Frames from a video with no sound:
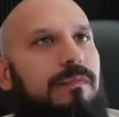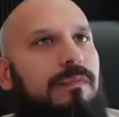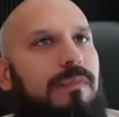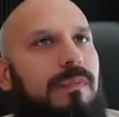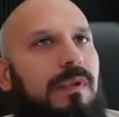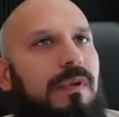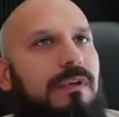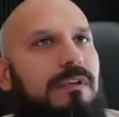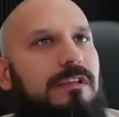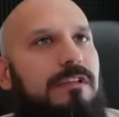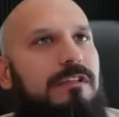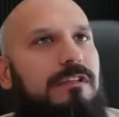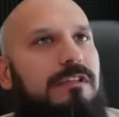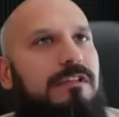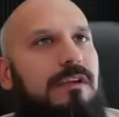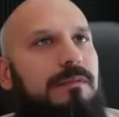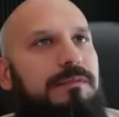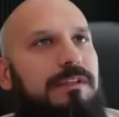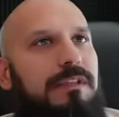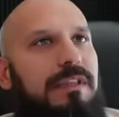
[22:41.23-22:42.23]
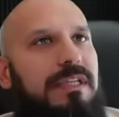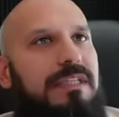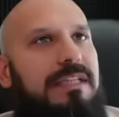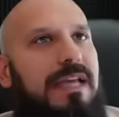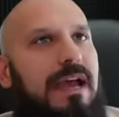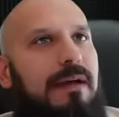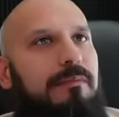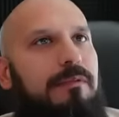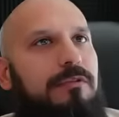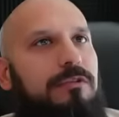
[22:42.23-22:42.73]
This isn't something that's
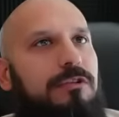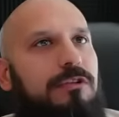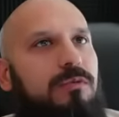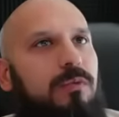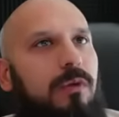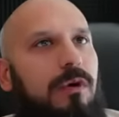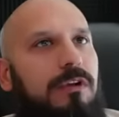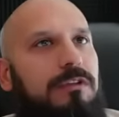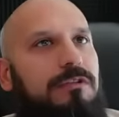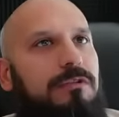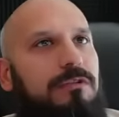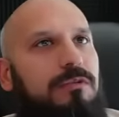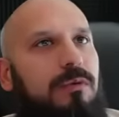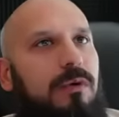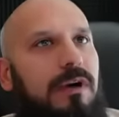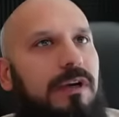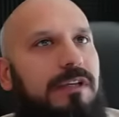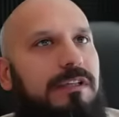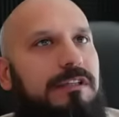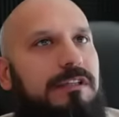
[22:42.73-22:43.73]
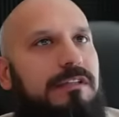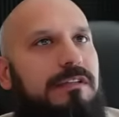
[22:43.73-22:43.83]
happened just once or twice.